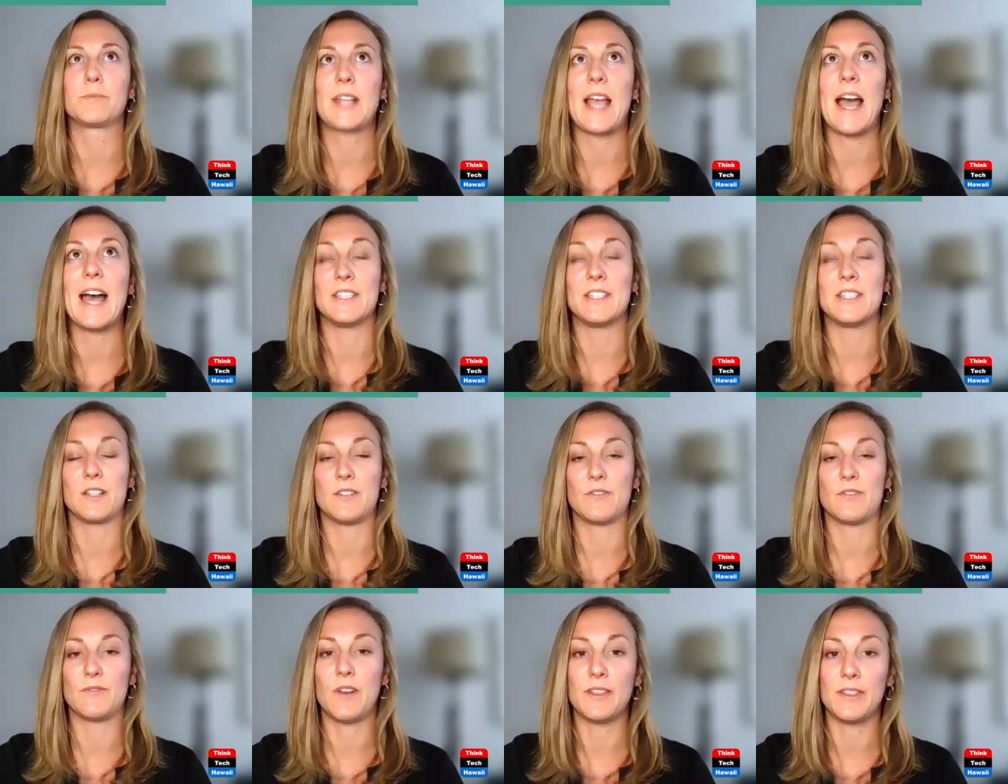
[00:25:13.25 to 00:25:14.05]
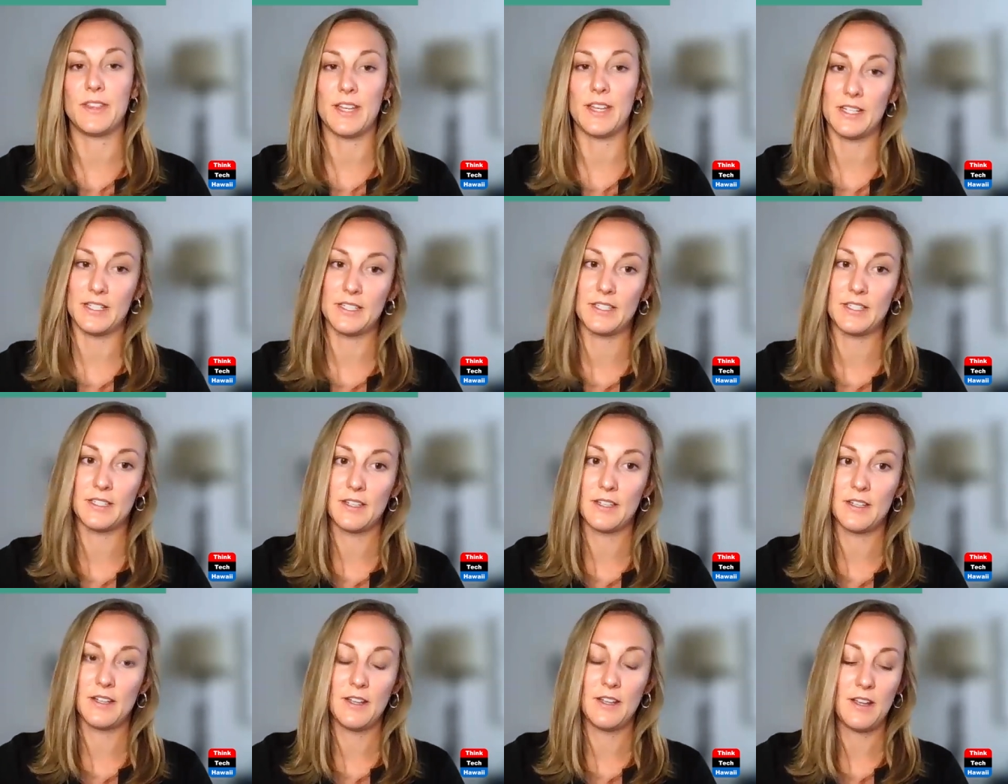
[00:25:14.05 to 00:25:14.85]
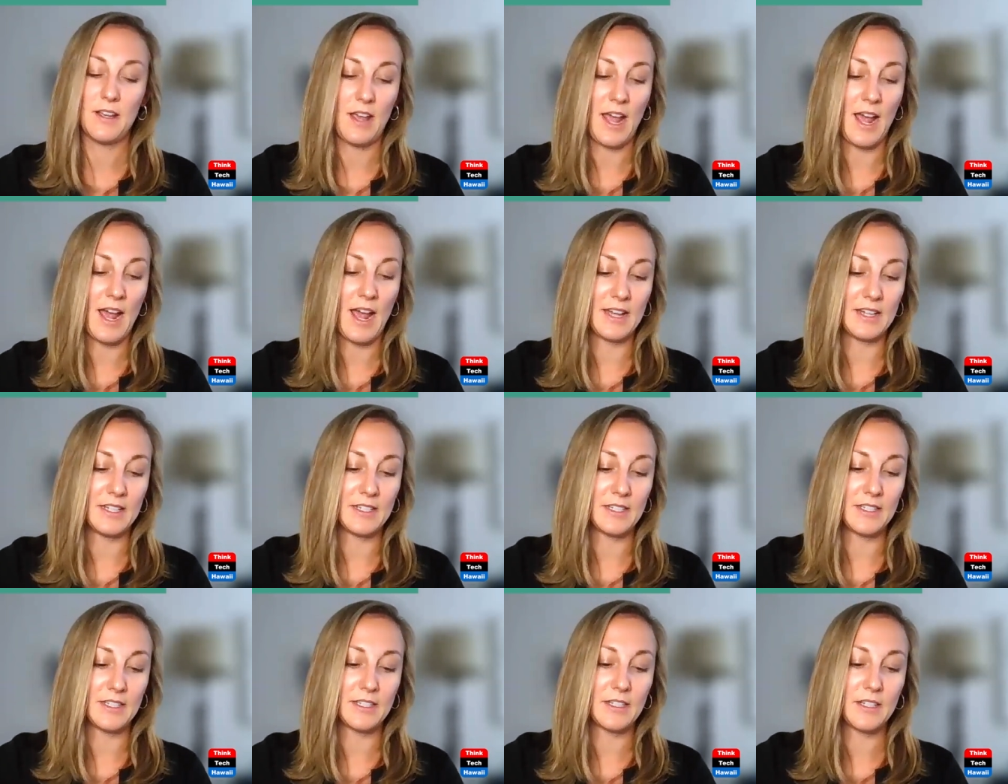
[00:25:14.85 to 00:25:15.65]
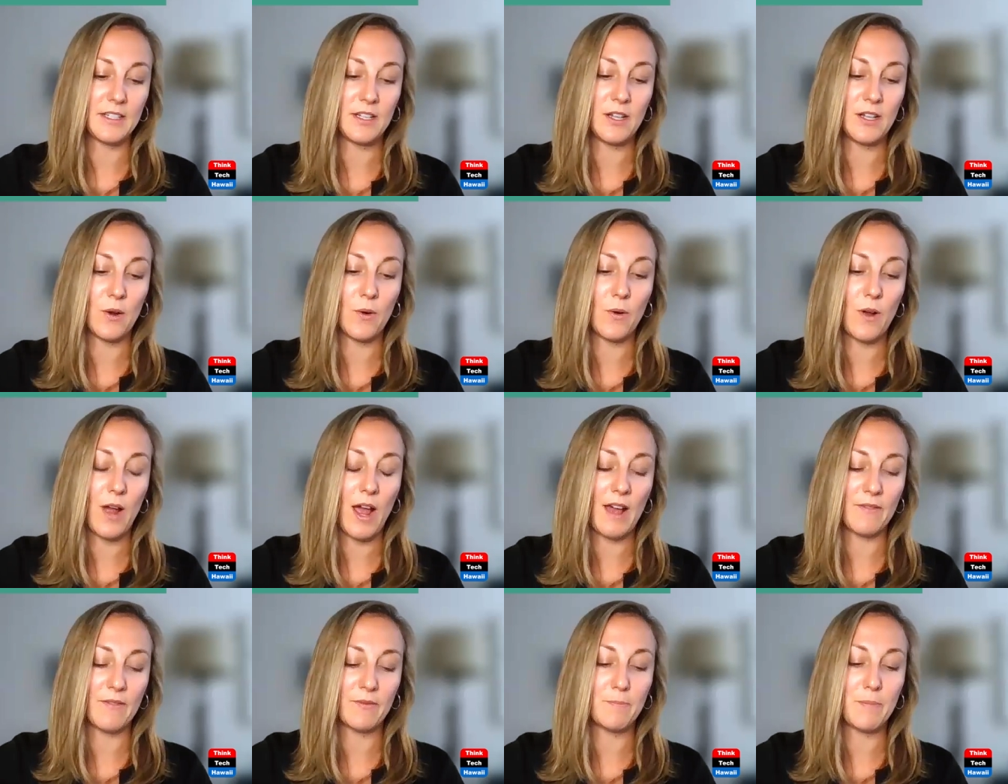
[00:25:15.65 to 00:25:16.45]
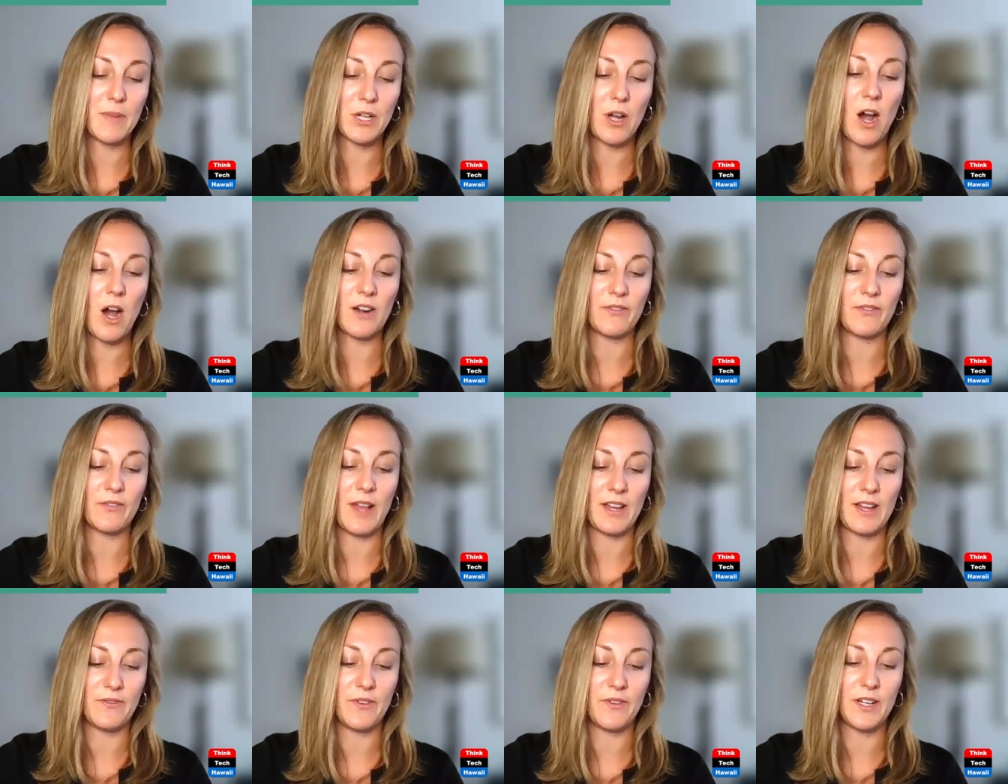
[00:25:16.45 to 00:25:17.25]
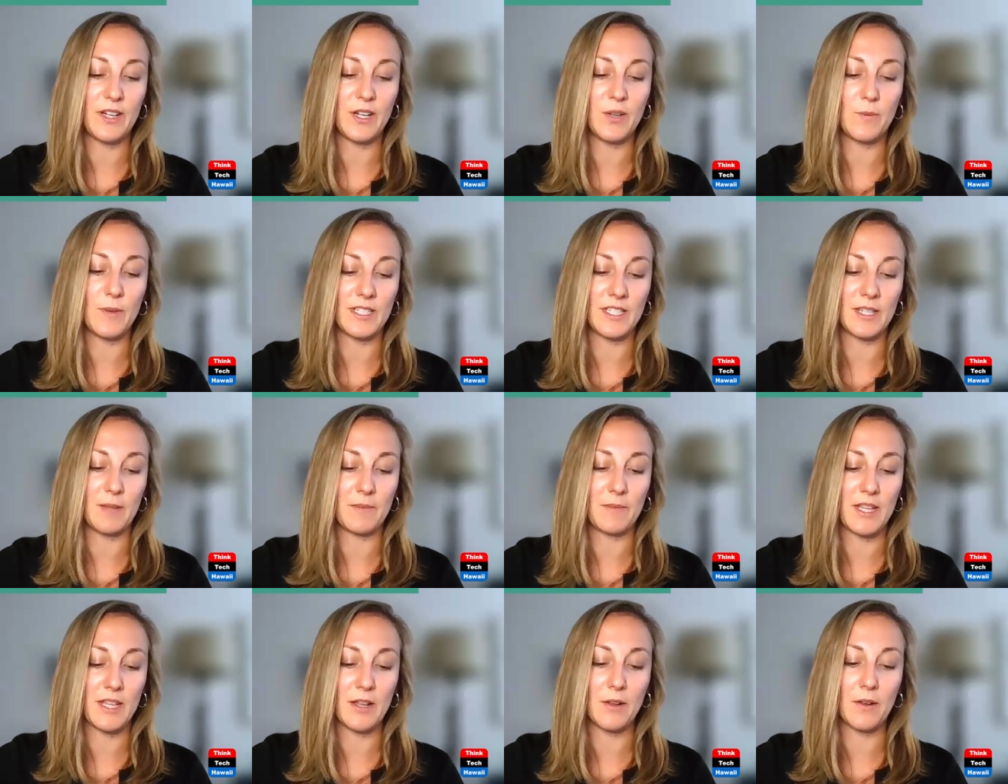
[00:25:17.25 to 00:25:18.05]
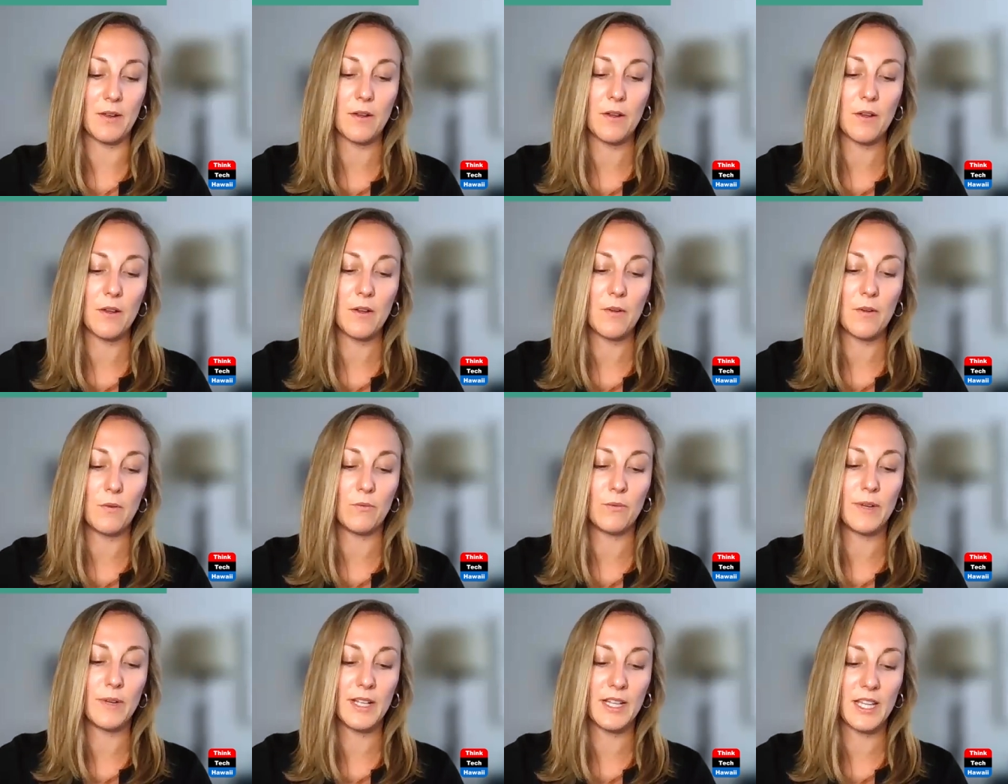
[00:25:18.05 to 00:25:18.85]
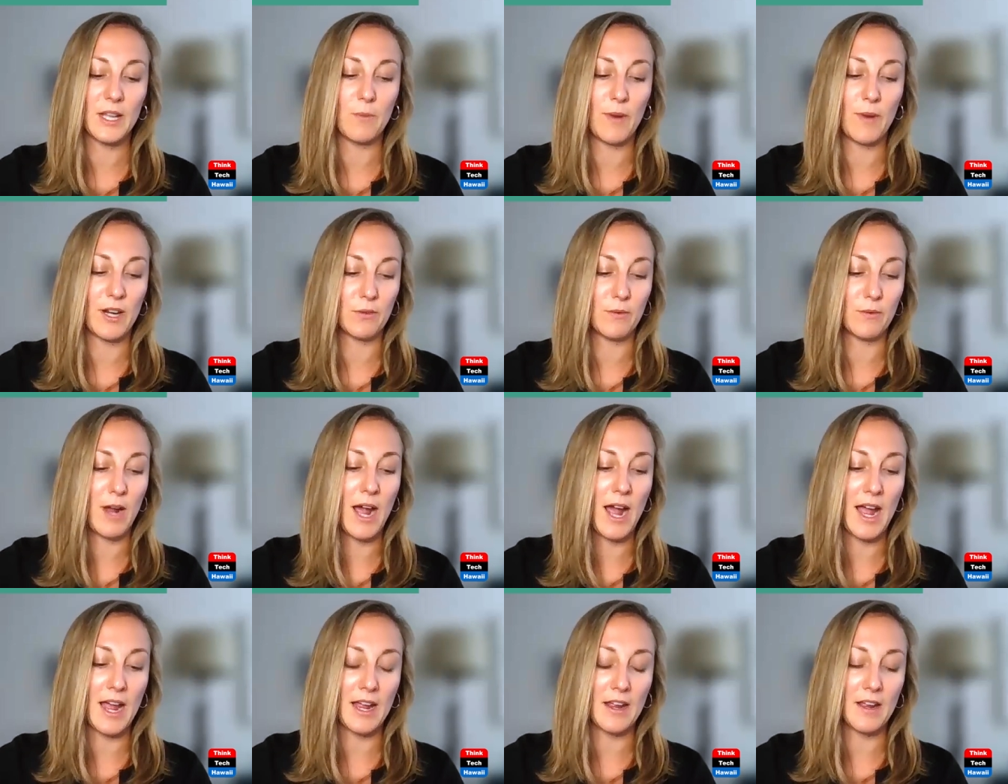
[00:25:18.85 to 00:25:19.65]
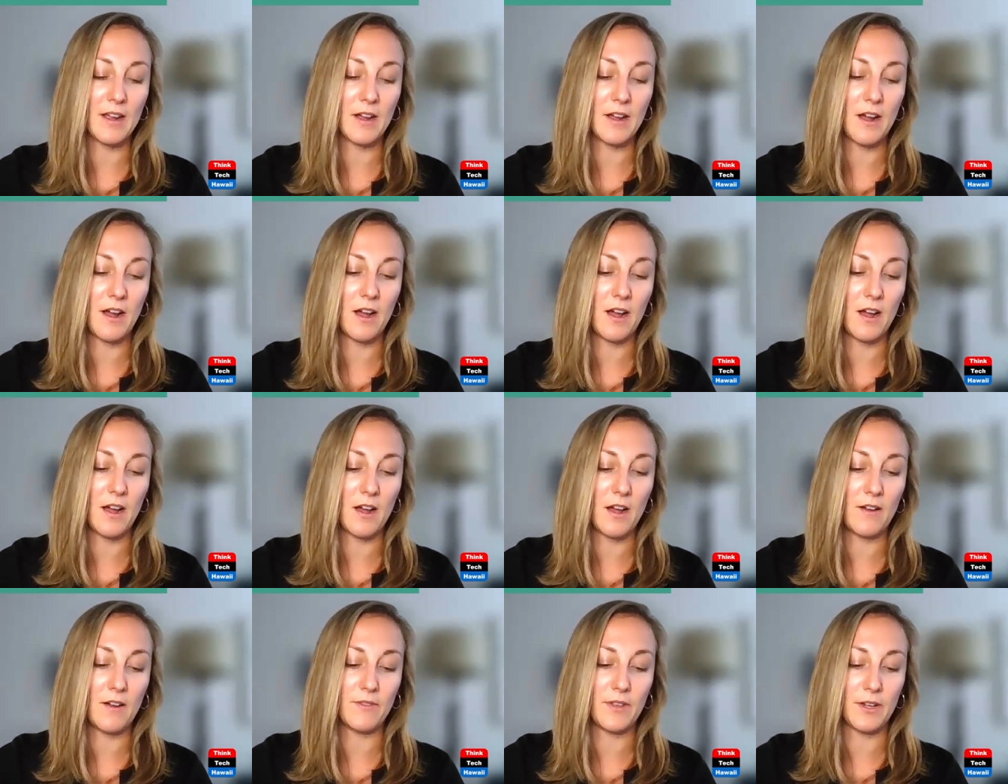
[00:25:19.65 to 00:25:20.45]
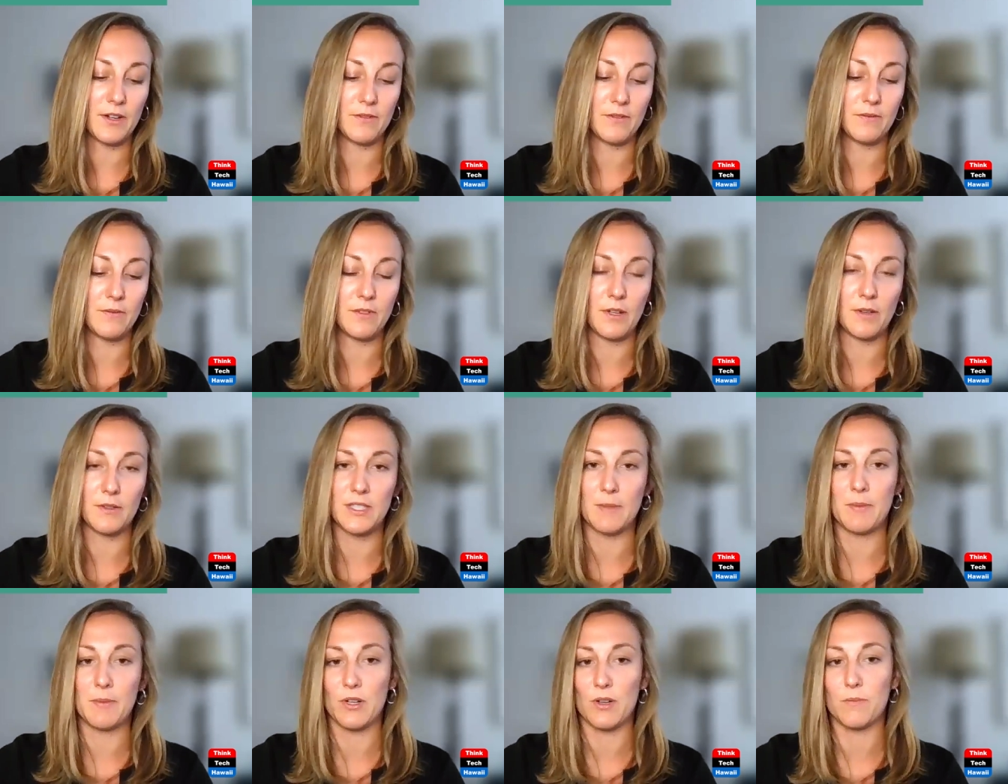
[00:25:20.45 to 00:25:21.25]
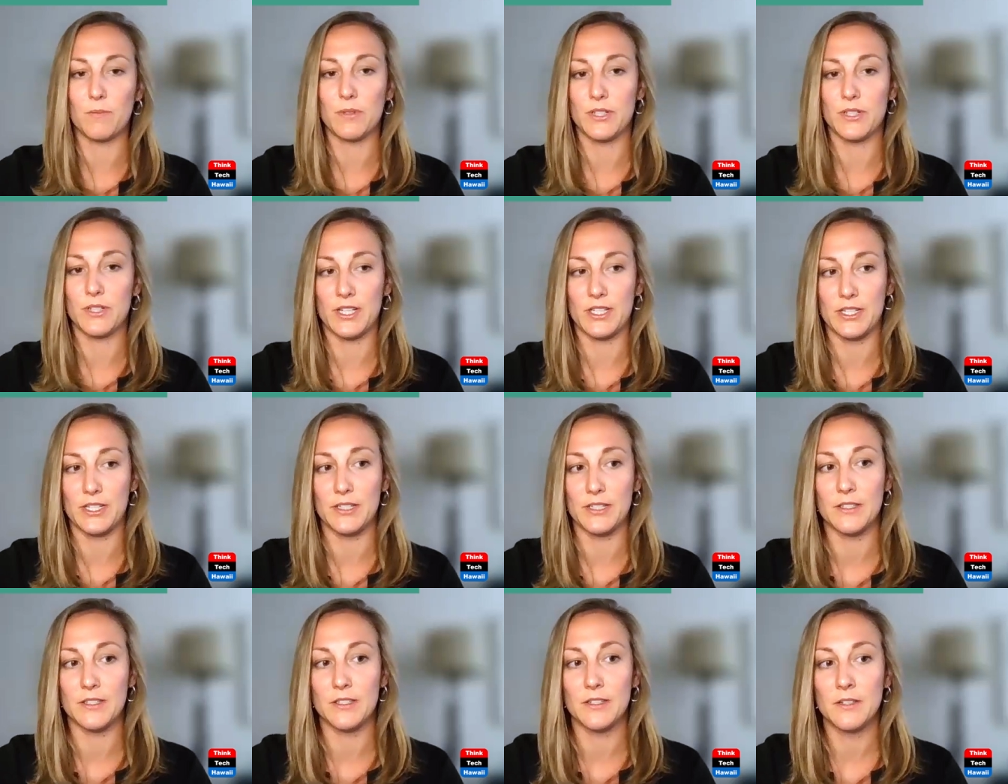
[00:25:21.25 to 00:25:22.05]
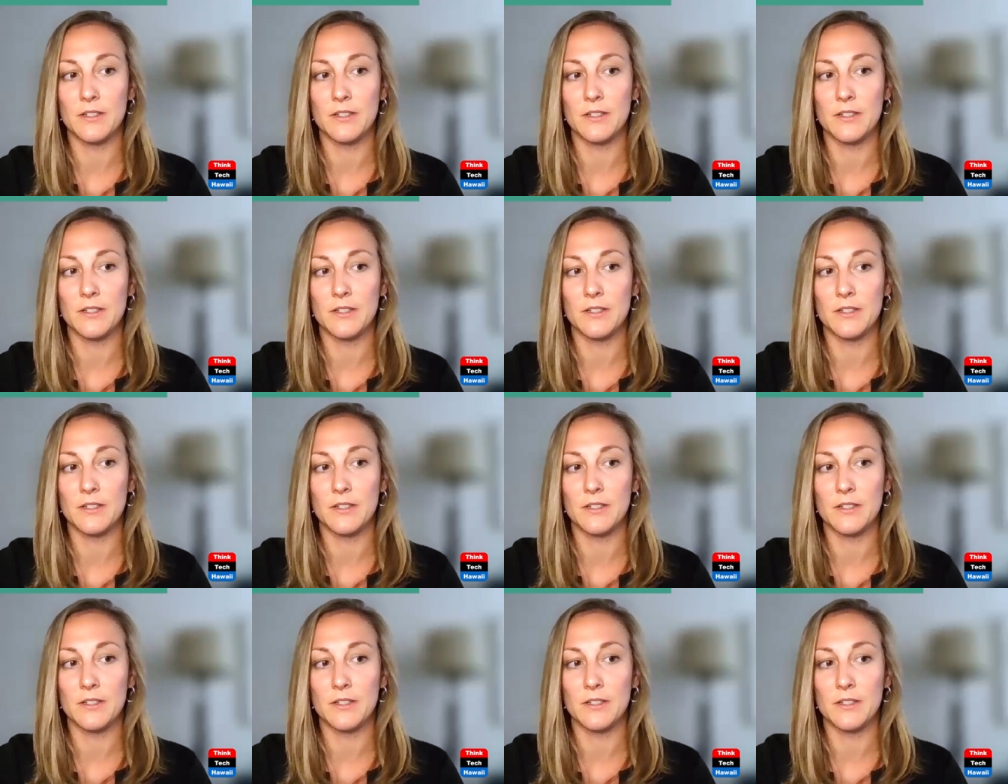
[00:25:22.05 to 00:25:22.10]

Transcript: had to confront this and you know have been caught flat-footed when something really went awry uh, of their you know typical predictions.